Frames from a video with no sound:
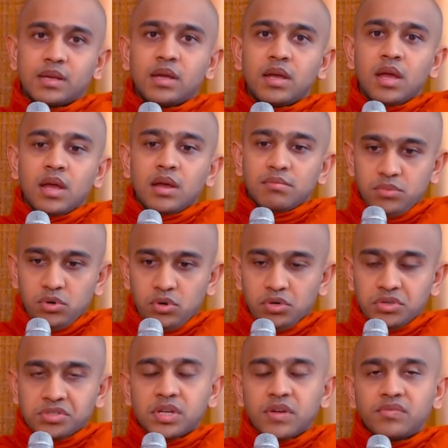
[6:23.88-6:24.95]

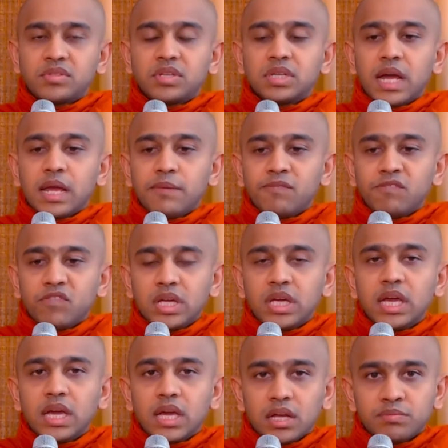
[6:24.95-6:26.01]
Most of the time we
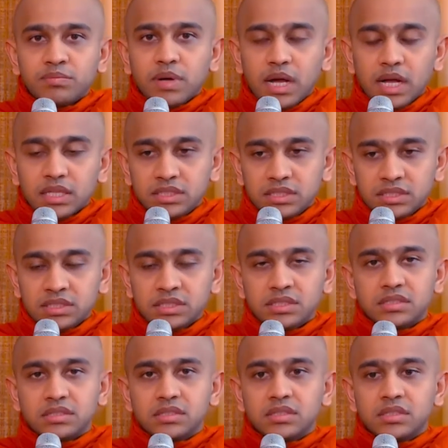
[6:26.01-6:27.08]
help others
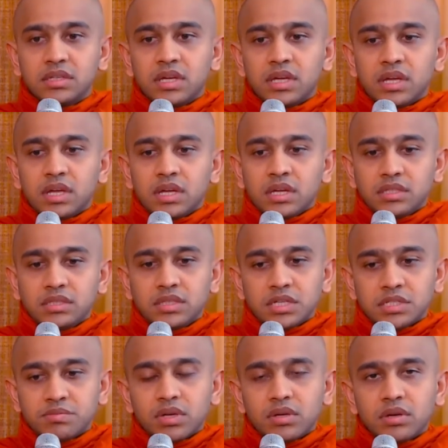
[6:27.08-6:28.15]
just
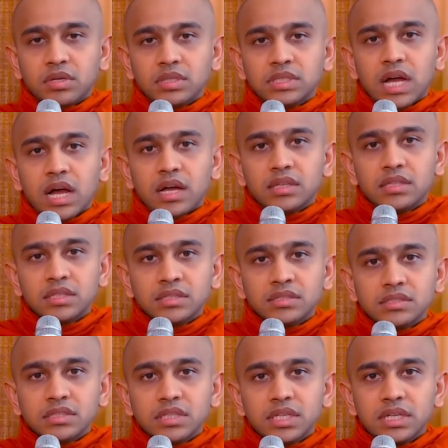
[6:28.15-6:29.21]
because others
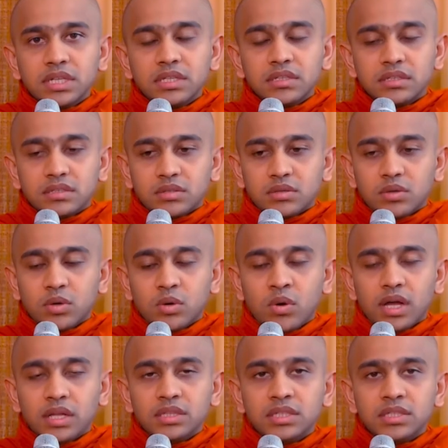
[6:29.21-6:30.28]
need or
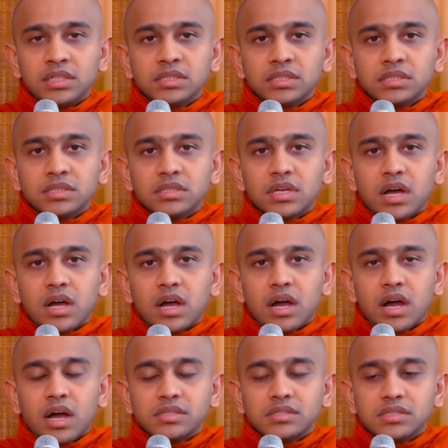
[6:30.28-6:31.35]
others
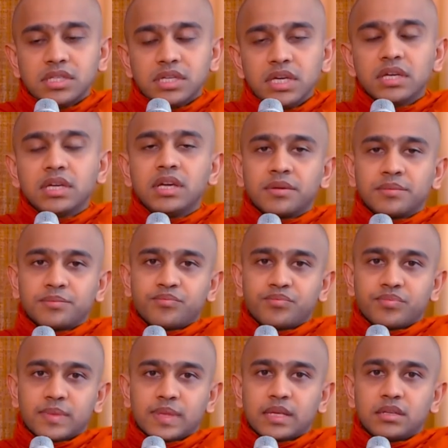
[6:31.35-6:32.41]
are seeking
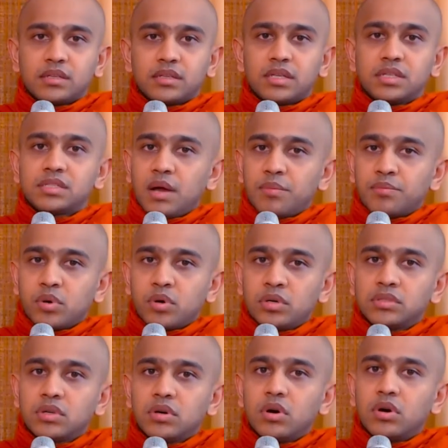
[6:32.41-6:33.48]
a support
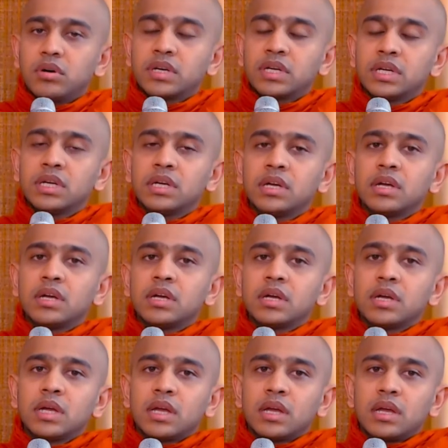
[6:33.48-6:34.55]
or a
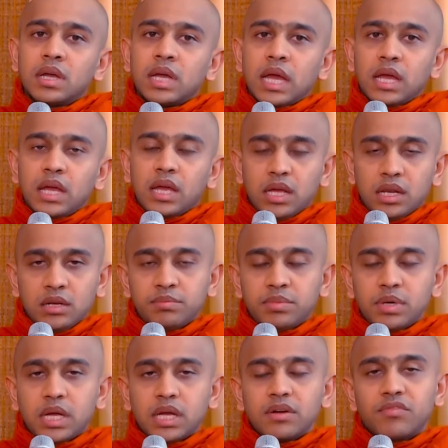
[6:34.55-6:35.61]
help
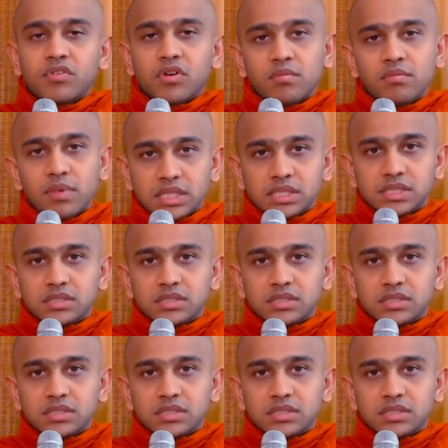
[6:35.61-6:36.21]
from us.